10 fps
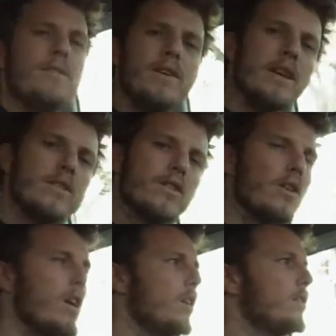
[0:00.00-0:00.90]
fingers
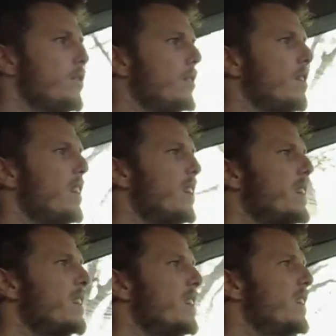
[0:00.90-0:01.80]
crossed.
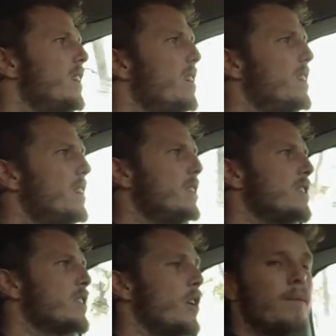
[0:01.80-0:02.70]

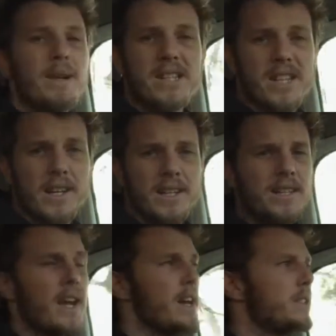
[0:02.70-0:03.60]
It's going to be sunny
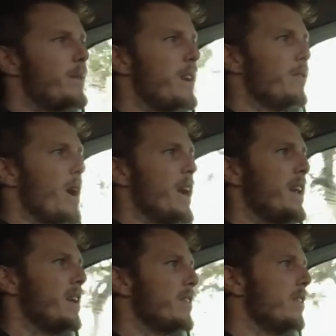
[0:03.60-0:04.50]
today. It's been
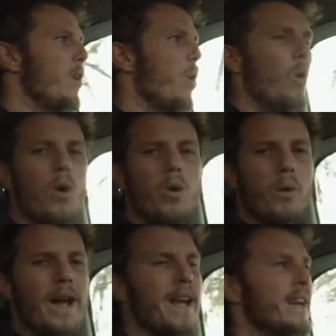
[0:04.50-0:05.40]
raining all
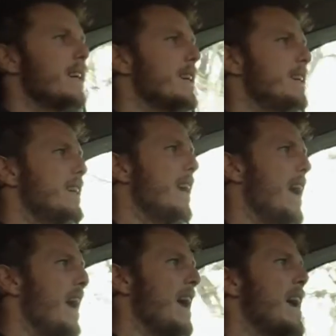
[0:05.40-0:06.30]
week
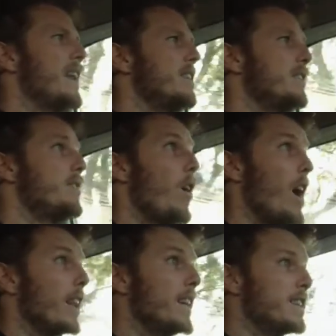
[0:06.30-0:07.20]
and
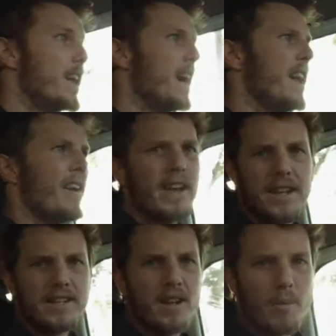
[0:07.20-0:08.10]
finally today they reckon
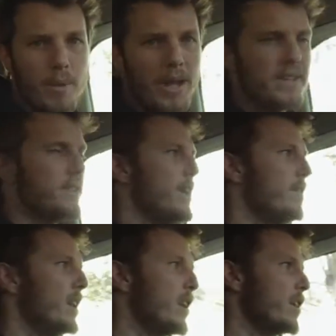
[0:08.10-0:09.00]
it's going to be
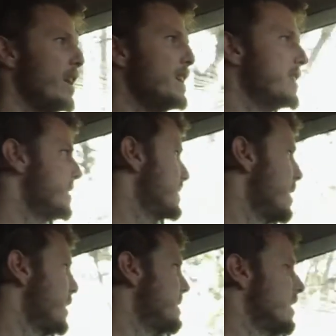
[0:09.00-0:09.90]
70 degrees and
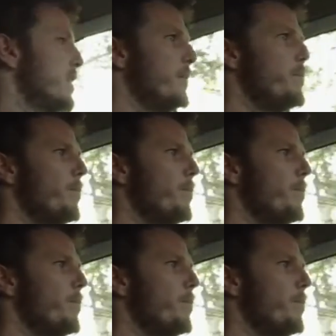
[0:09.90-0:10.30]
sunny, so